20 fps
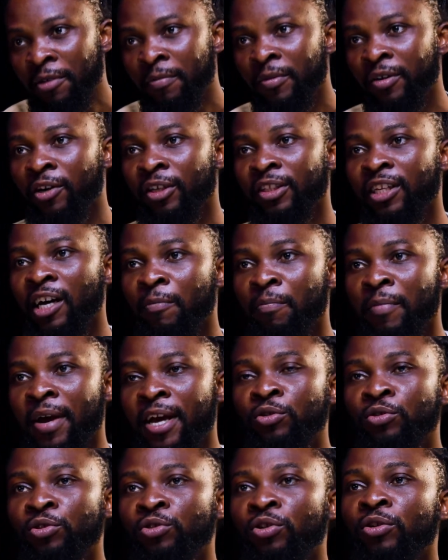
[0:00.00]
Because now
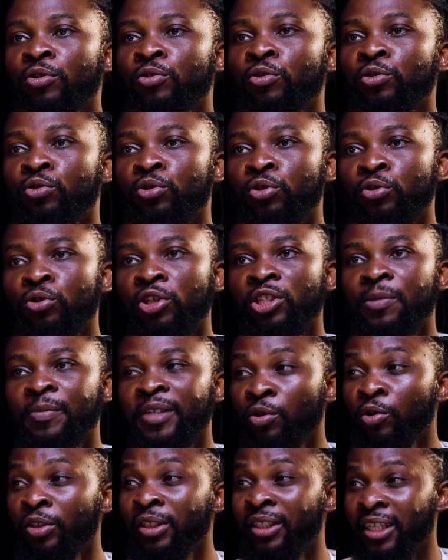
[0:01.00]
men do not go to school, doesn't mean
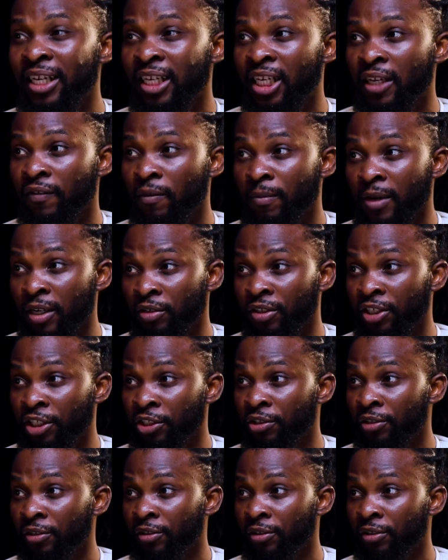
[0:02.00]
they don't take informal education.